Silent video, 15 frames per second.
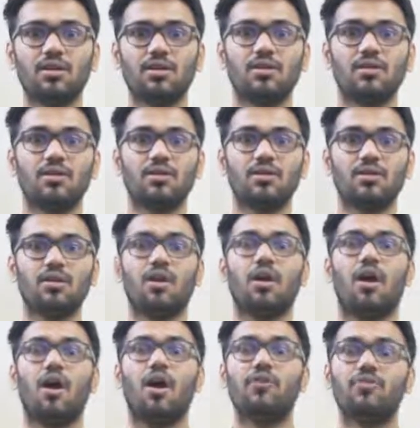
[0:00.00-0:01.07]
of the
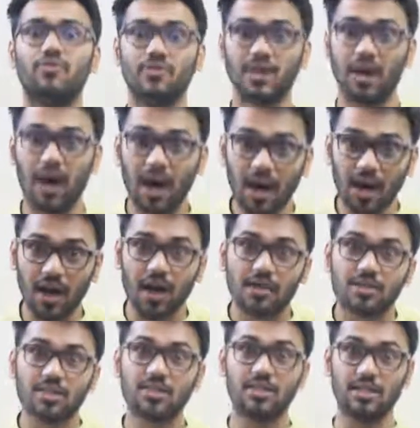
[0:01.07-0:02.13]
Earth
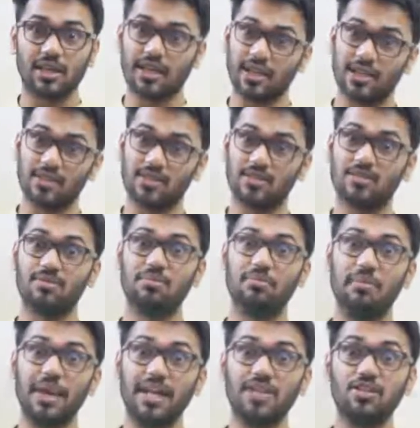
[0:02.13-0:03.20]
is made of
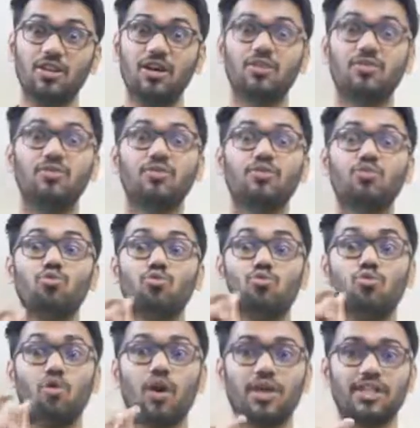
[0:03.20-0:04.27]
water.
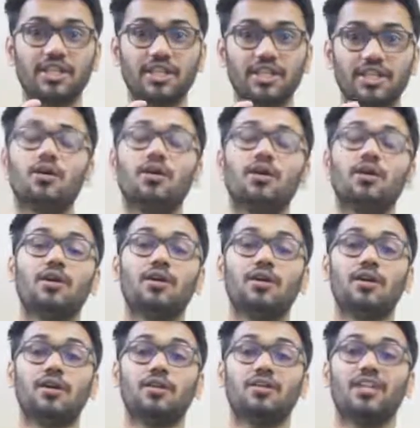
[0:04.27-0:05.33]
The
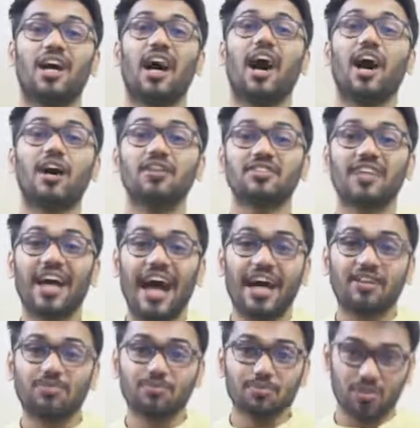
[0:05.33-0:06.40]
Earth's
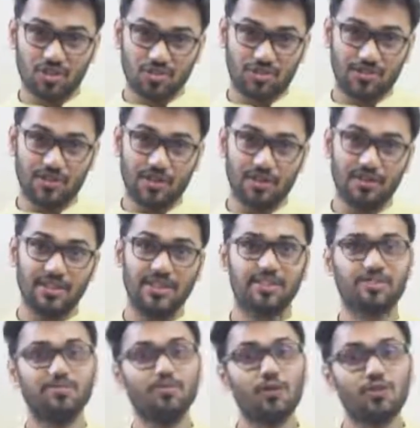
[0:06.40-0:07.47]
atmosphere is mostly
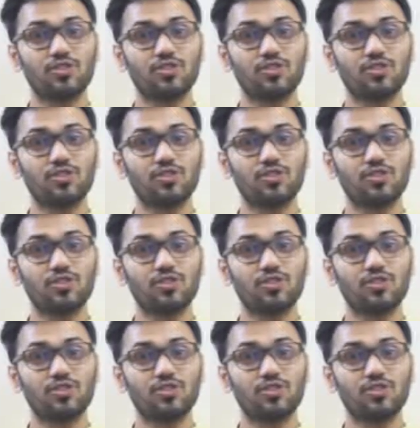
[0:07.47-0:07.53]
made of